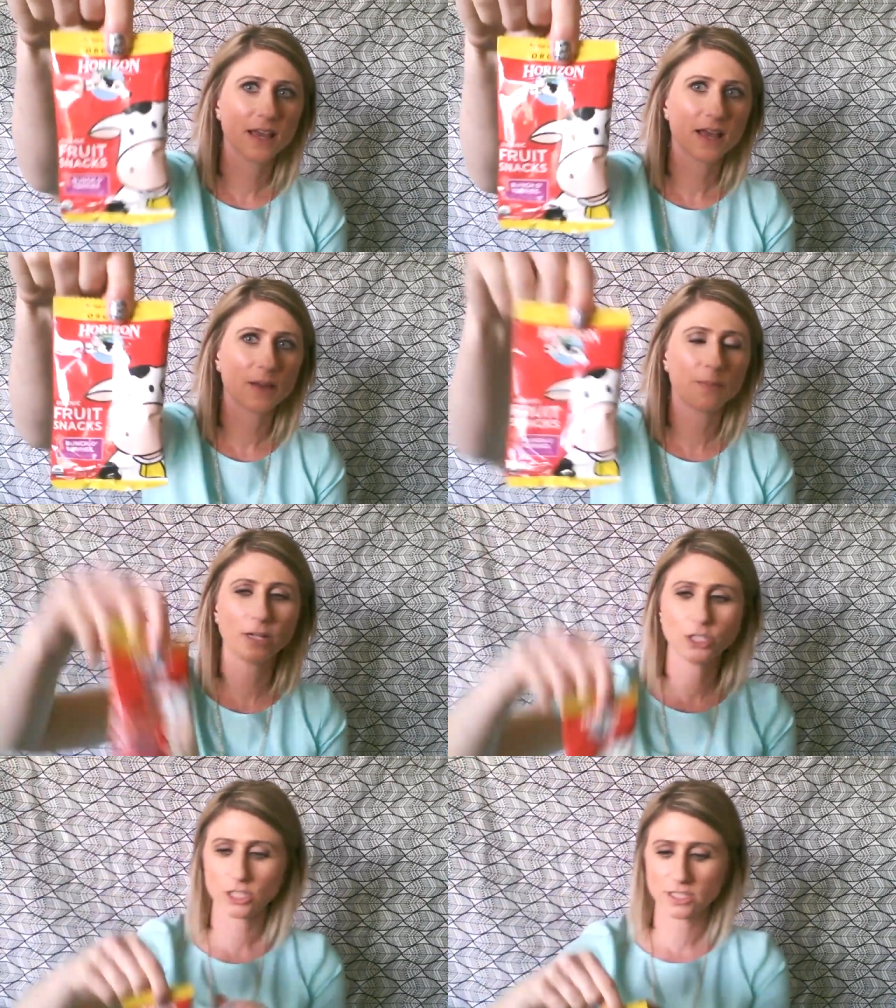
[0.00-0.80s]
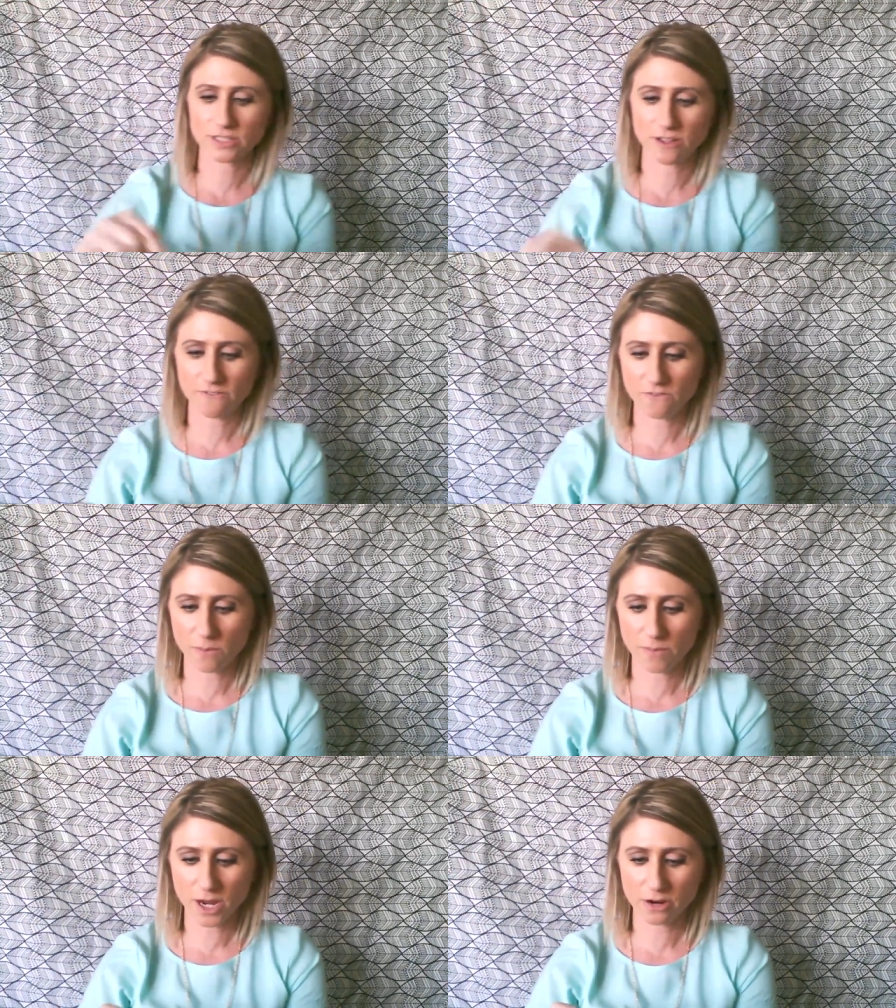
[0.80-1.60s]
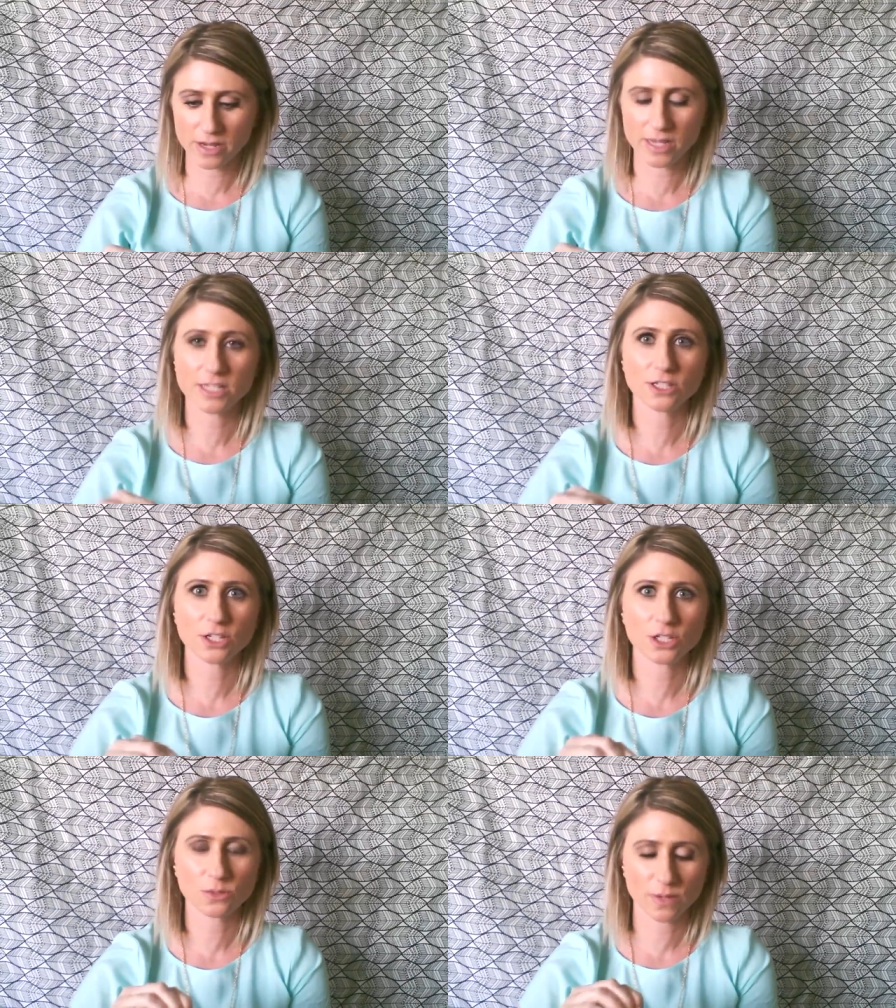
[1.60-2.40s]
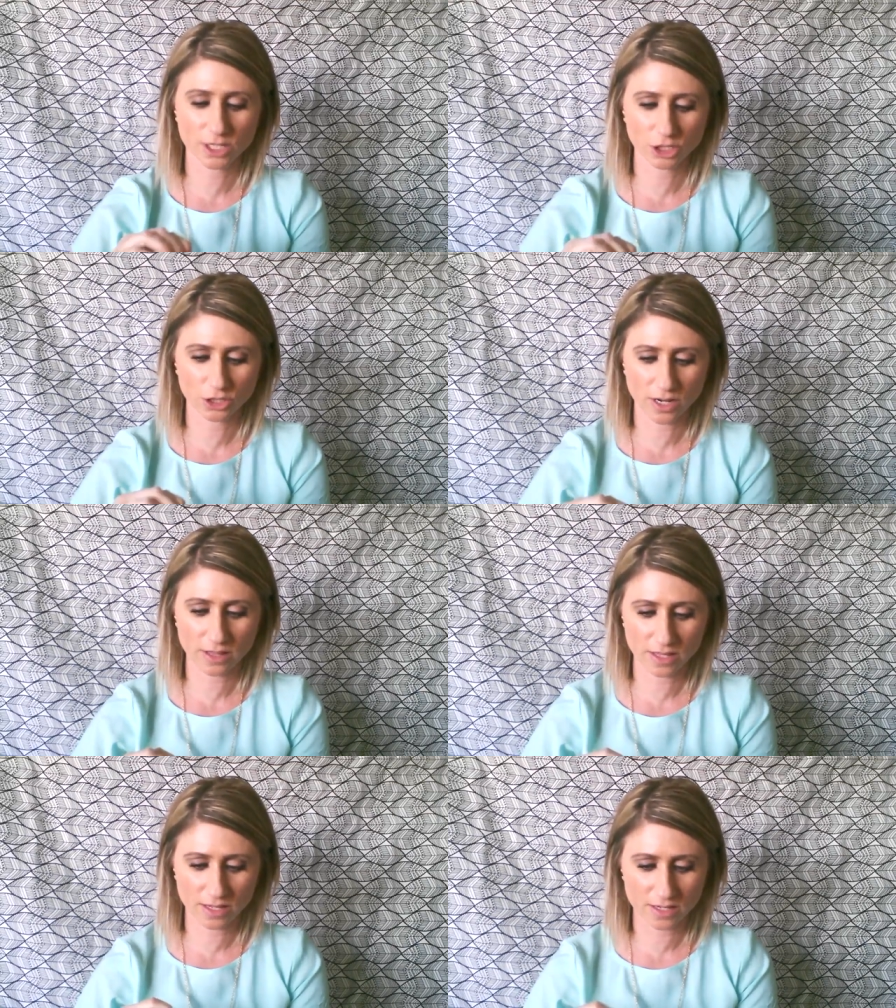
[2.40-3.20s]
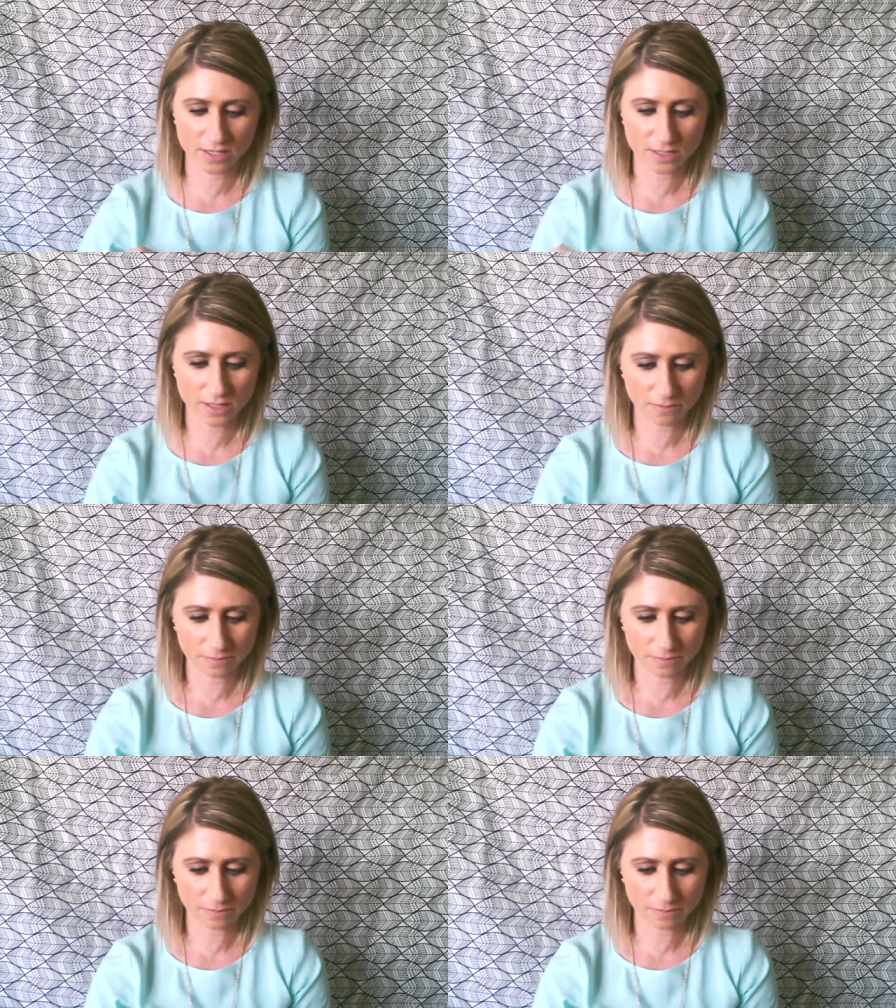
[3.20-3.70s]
uh, bunches of berries, so we can try these.